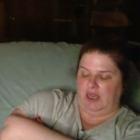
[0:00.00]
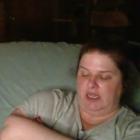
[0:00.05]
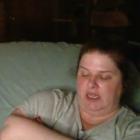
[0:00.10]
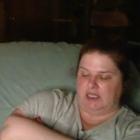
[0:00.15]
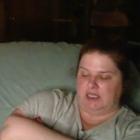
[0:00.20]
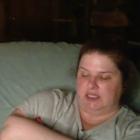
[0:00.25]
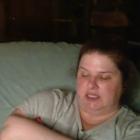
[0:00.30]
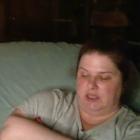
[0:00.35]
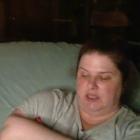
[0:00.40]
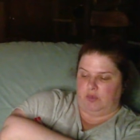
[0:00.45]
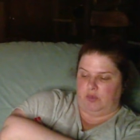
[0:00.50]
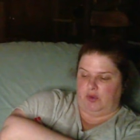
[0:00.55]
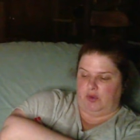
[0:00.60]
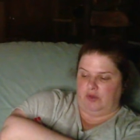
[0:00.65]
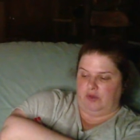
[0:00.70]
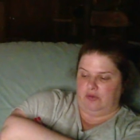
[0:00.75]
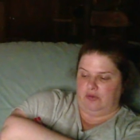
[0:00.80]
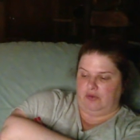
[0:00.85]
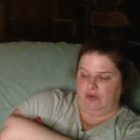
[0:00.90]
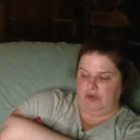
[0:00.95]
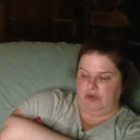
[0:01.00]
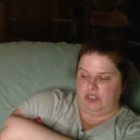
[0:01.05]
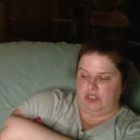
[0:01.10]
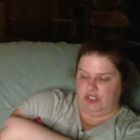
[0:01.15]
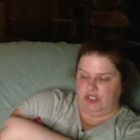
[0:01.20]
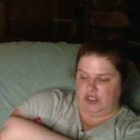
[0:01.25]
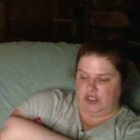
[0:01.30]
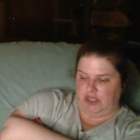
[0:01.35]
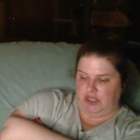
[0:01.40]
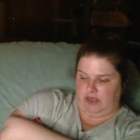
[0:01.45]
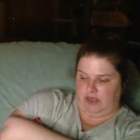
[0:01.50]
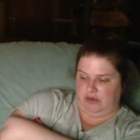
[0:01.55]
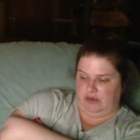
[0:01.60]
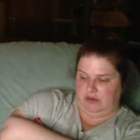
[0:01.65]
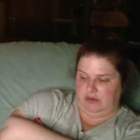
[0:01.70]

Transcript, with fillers: and sleep with Christian,